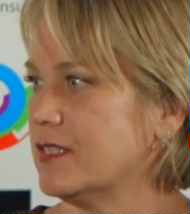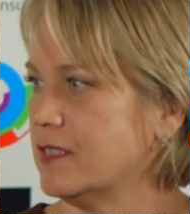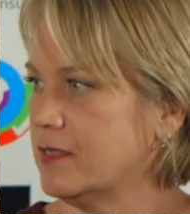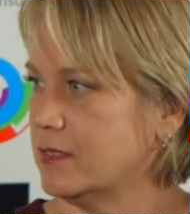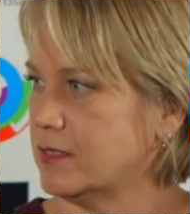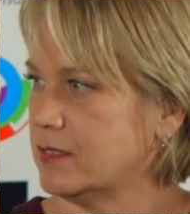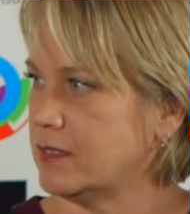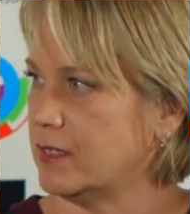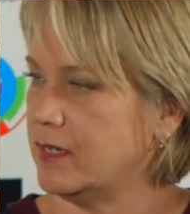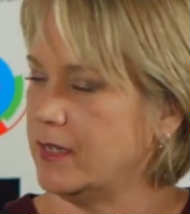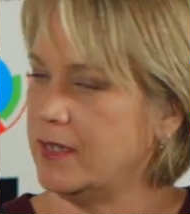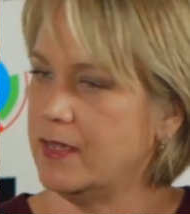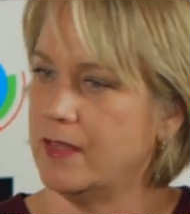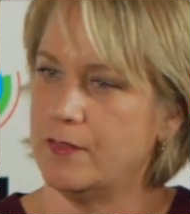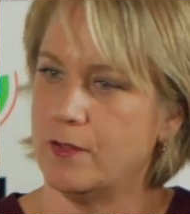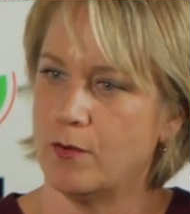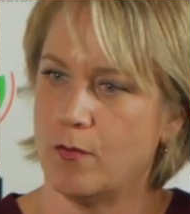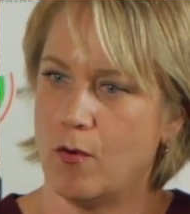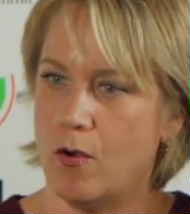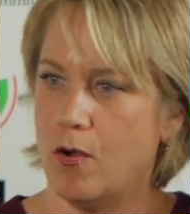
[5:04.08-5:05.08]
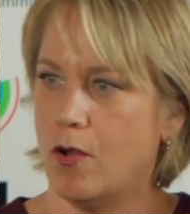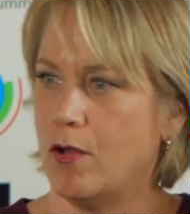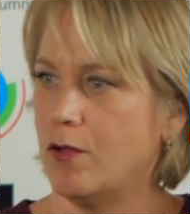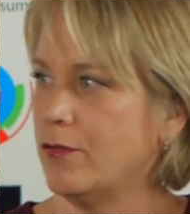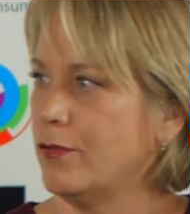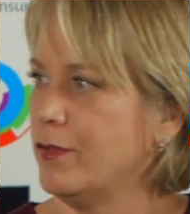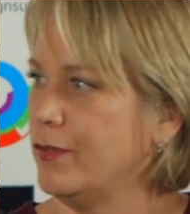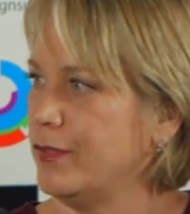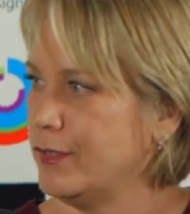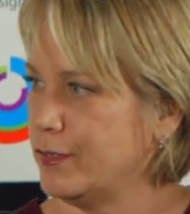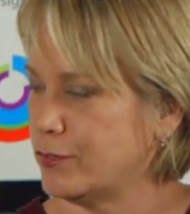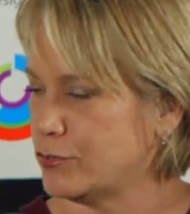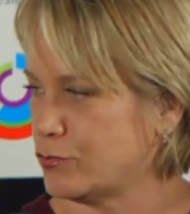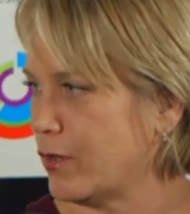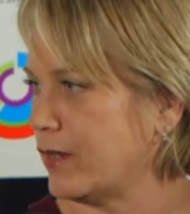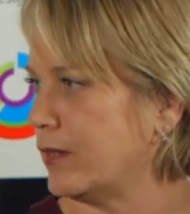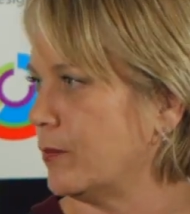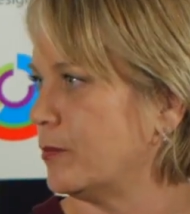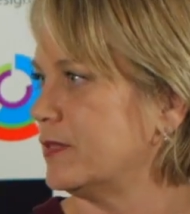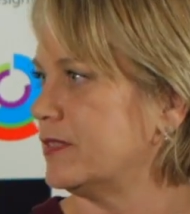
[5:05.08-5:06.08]
in the city, and they're all
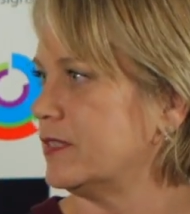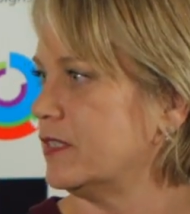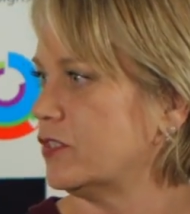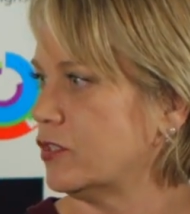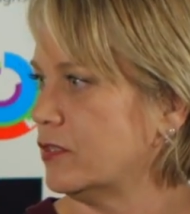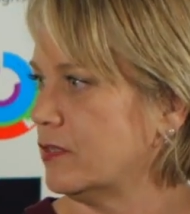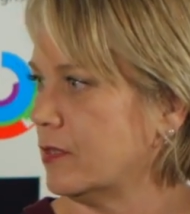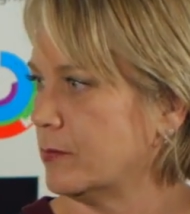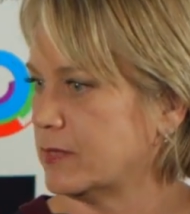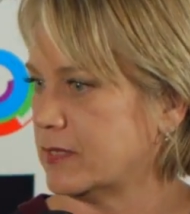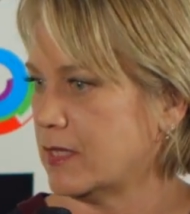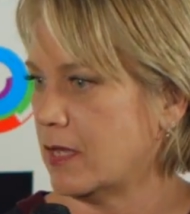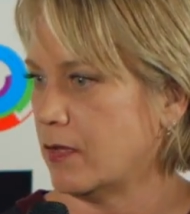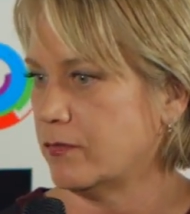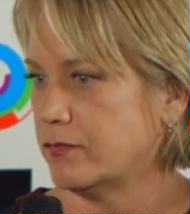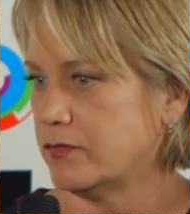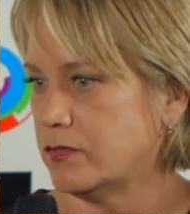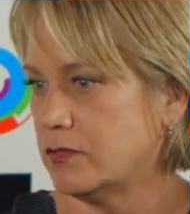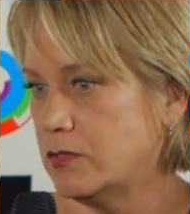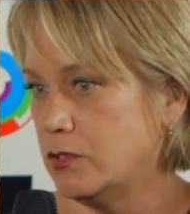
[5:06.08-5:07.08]
trying to position themselves